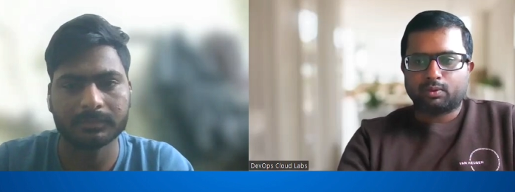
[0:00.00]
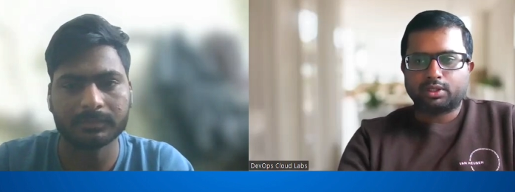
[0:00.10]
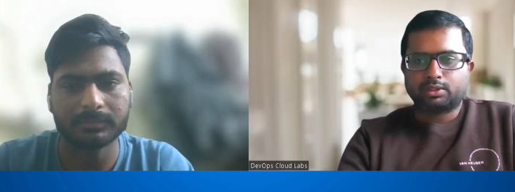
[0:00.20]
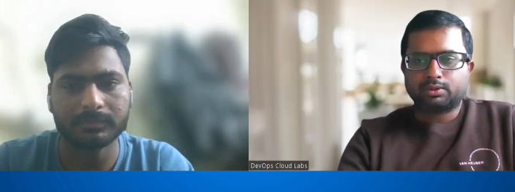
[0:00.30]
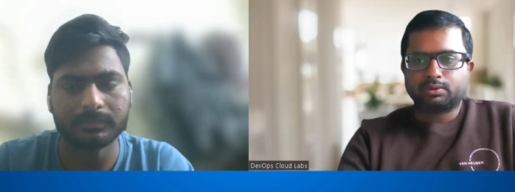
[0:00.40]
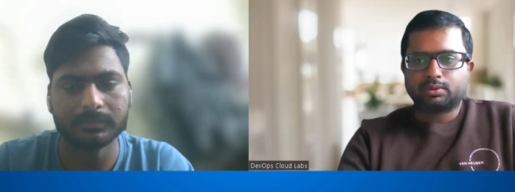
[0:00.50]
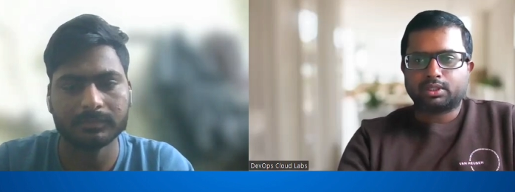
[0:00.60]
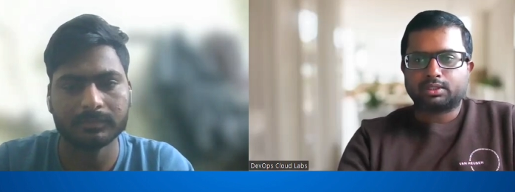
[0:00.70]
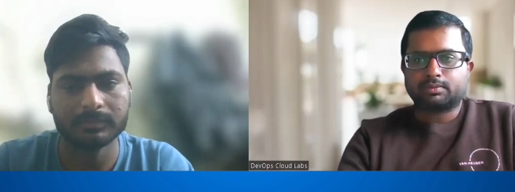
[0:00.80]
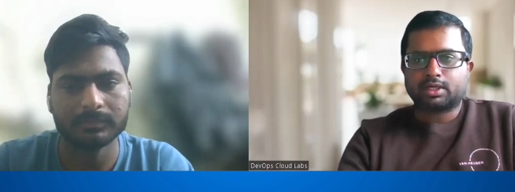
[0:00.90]
Speaker 1: wanted to
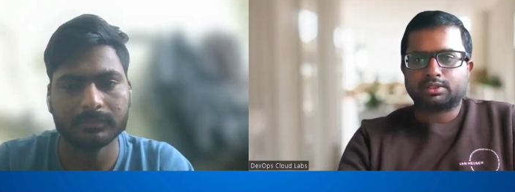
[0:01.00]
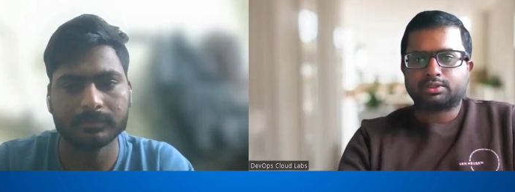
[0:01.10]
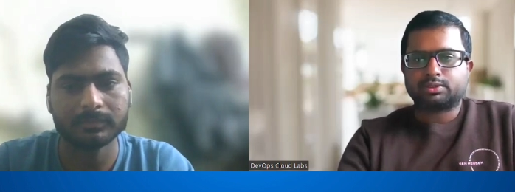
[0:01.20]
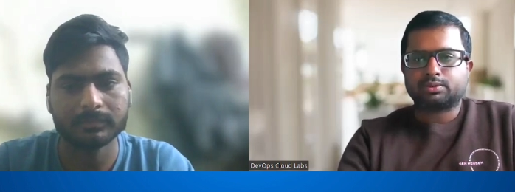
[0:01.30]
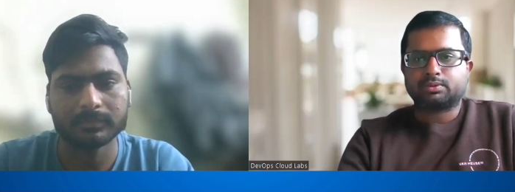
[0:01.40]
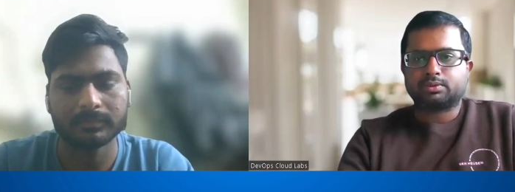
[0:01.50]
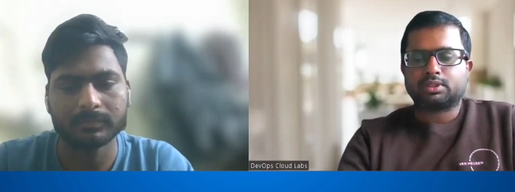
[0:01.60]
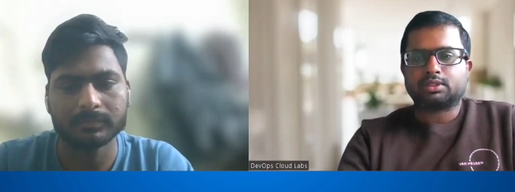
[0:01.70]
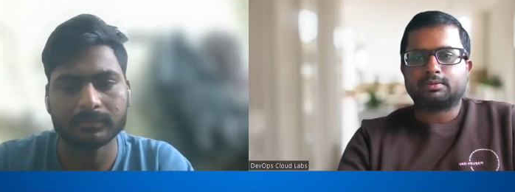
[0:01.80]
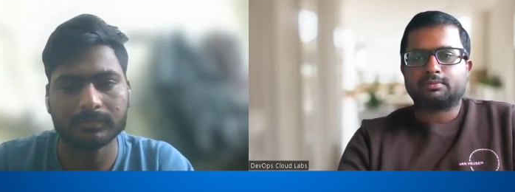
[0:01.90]
ask you
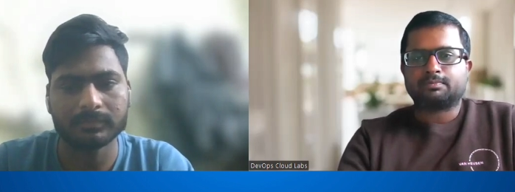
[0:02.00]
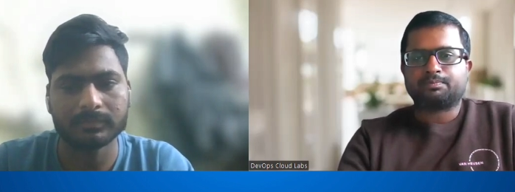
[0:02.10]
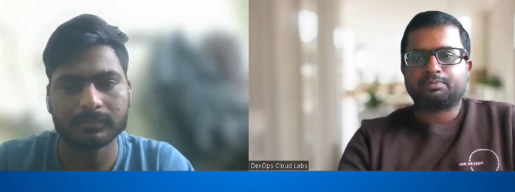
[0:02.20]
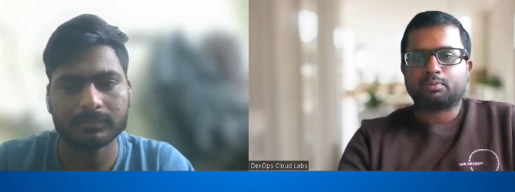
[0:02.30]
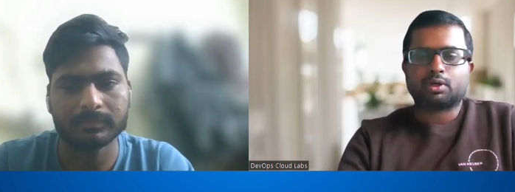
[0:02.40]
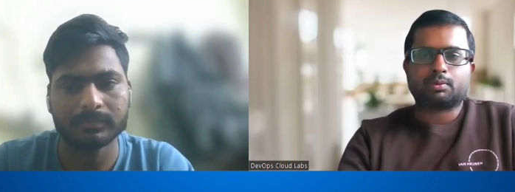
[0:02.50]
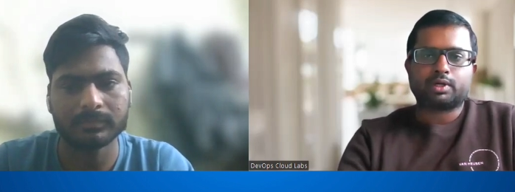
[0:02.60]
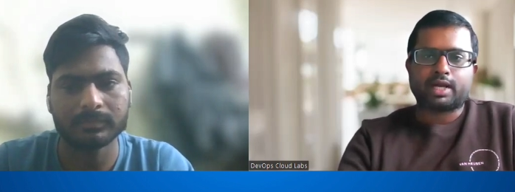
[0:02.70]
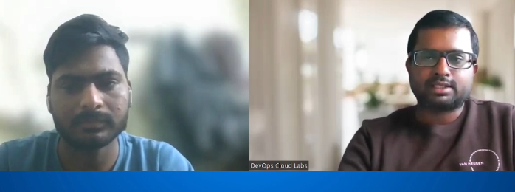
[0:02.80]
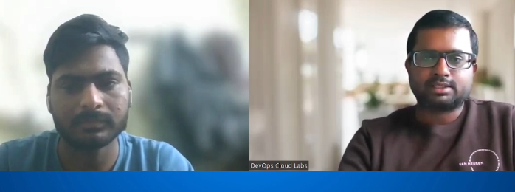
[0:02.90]
more
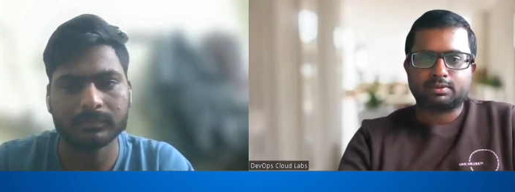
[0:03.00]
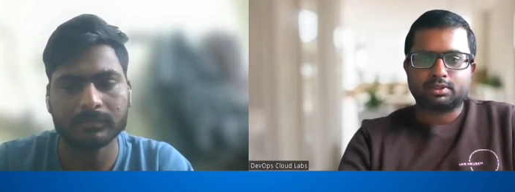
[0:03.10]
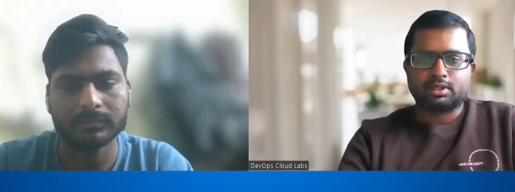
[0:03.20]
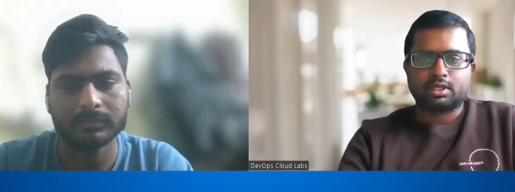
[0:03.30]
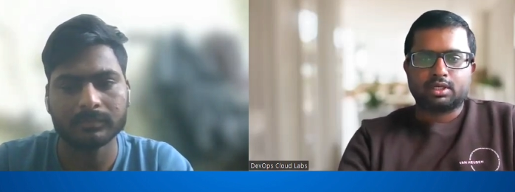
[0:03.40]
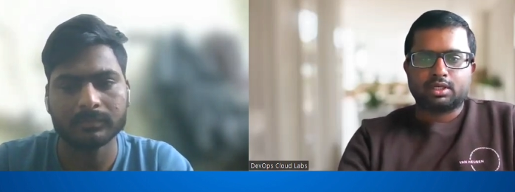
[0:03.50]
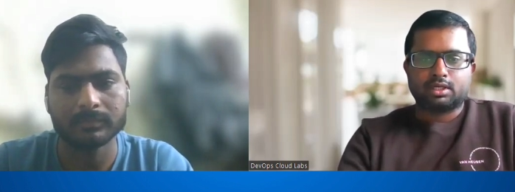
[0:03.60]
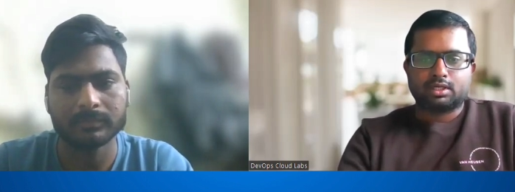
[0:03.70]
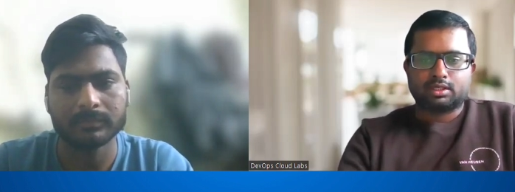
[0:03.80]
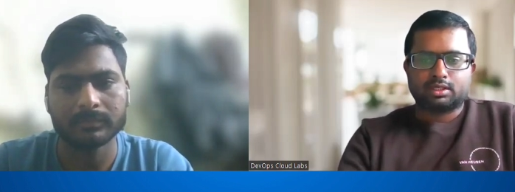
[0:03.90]
about Ansible.
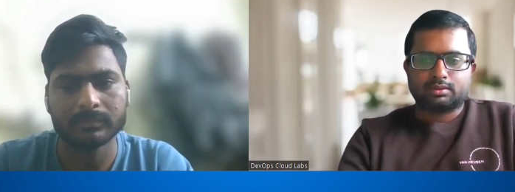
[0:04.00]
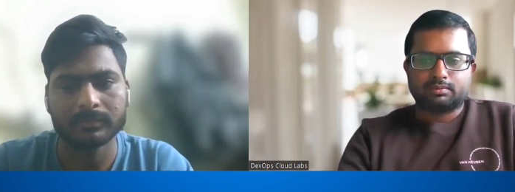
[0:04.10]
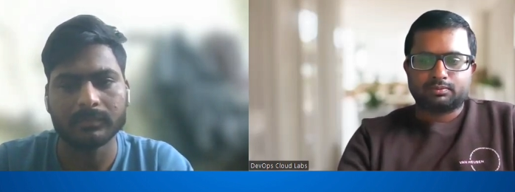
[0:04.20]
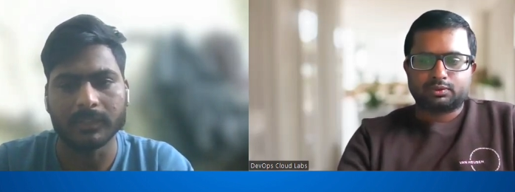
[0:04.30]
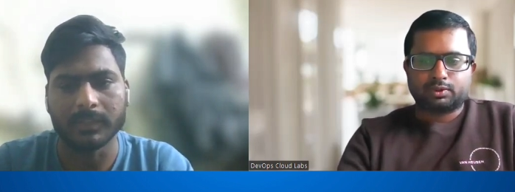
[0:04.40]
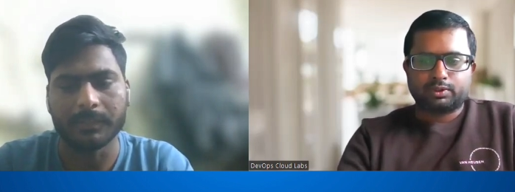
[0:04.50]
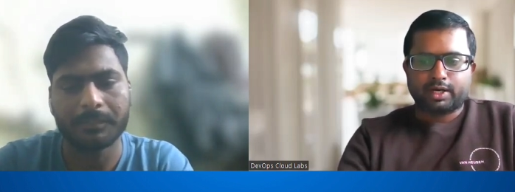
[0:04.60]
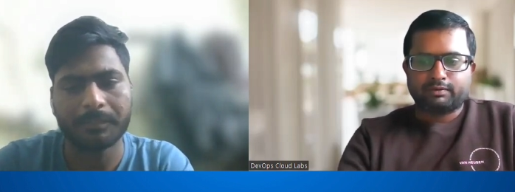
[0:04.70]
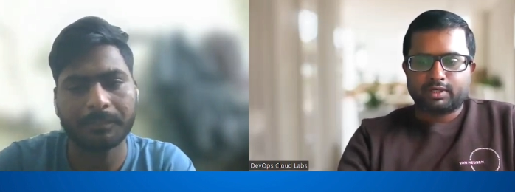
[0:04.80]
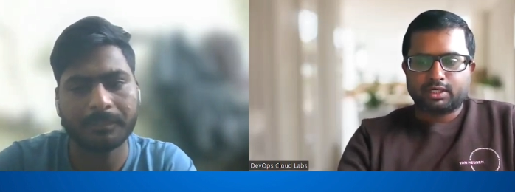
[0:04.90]
So you
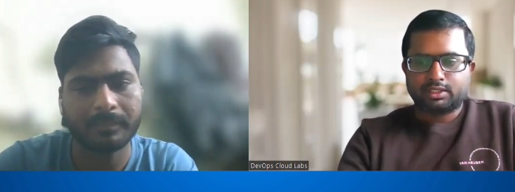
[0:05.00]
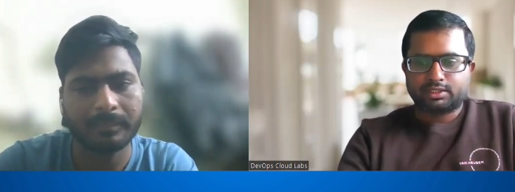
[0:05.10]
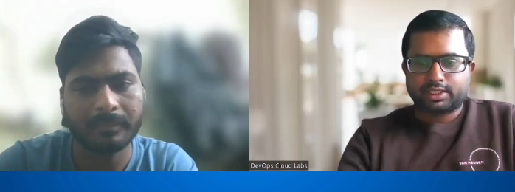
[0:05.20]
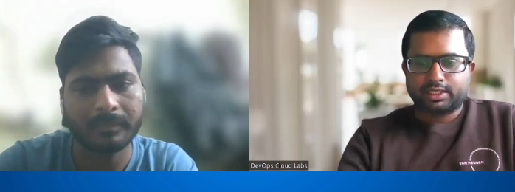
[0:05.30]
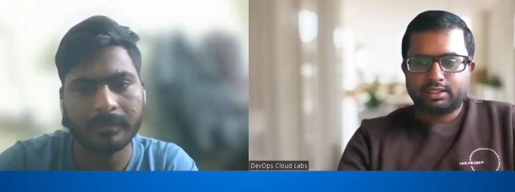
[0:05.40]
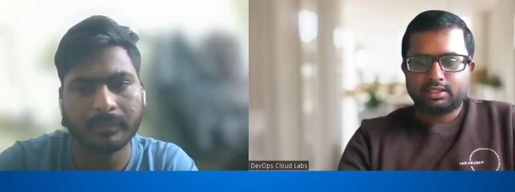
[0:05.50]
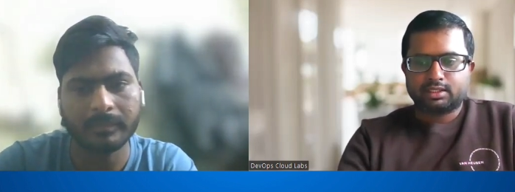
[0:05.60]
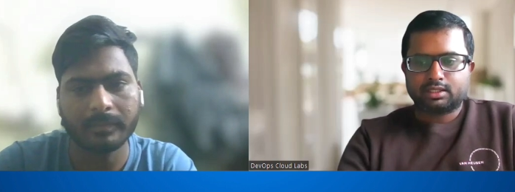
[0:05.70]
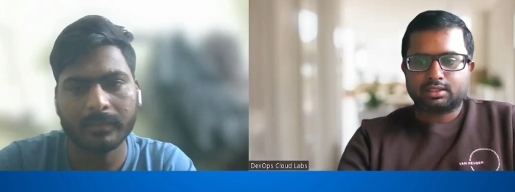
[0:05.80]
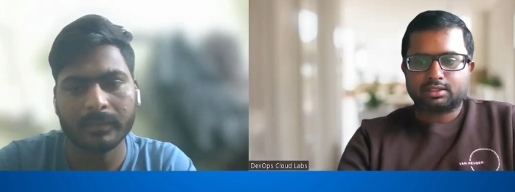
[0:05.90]
have done a
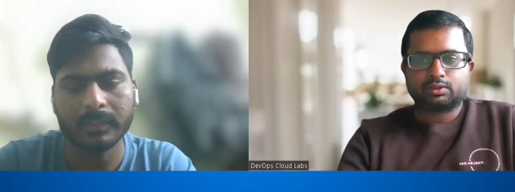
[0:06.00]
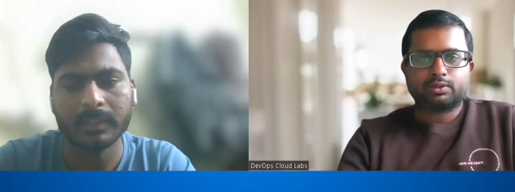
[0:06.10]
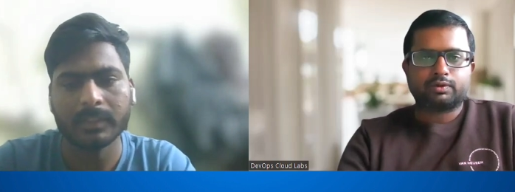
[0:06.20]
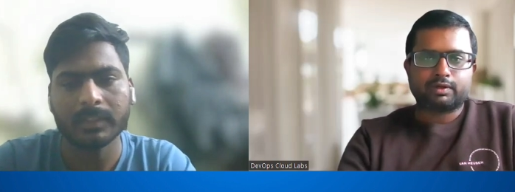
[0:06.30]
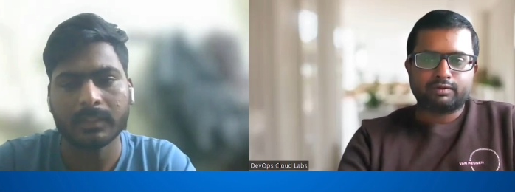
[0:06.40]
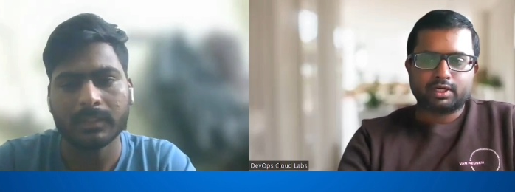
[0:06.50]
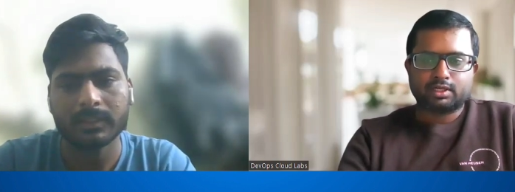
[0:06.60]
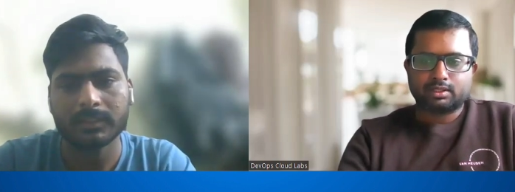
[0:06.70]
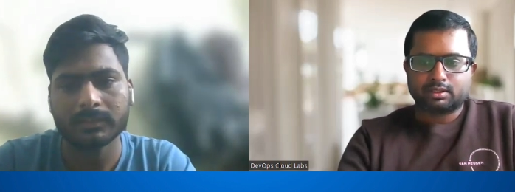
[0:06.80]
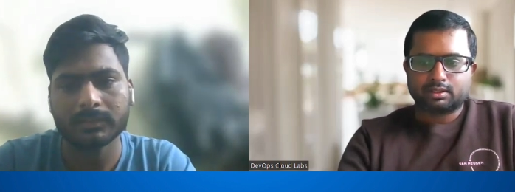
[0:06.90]
training. So you would have
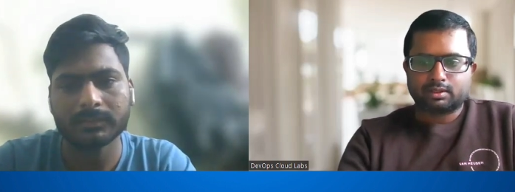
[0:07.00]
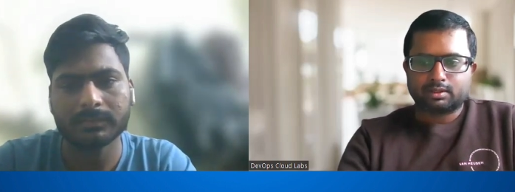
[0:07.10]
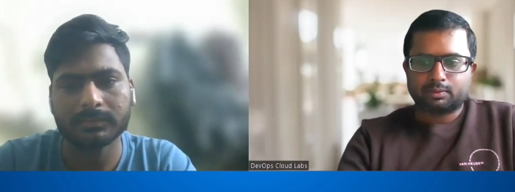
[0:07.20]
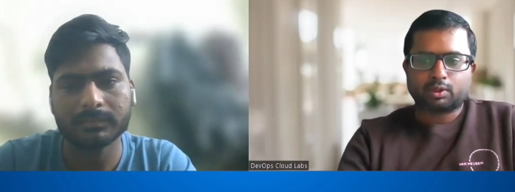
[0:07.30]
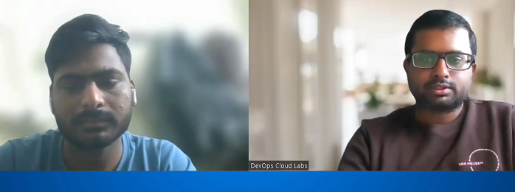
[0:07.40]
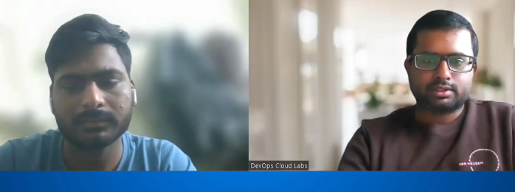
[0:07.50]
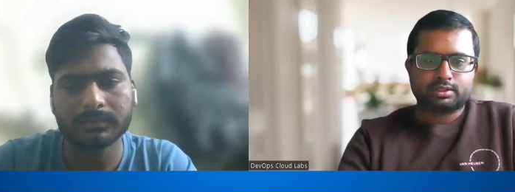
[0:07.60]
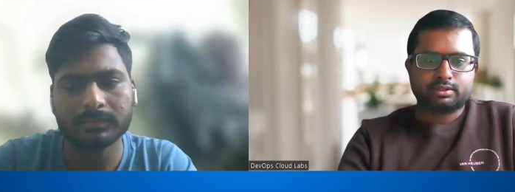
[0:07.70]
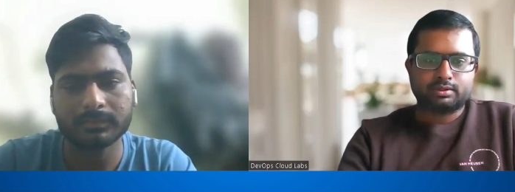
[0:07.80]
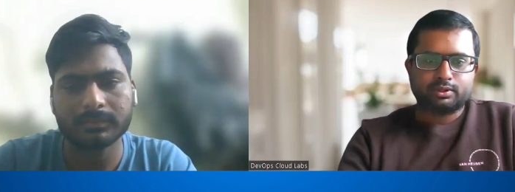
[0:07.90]
done a
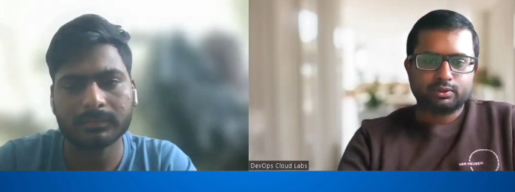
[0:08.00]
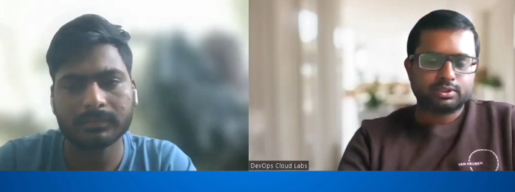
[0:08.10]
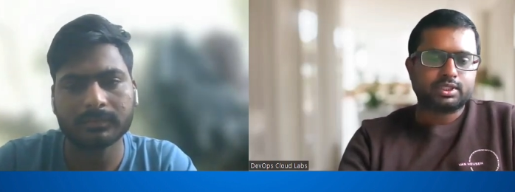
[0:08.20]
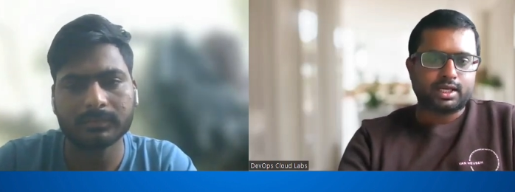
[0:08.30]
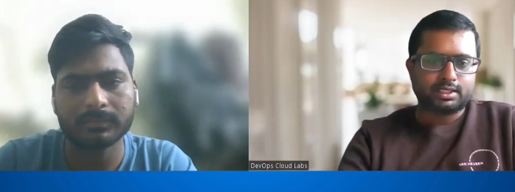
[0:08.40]
project using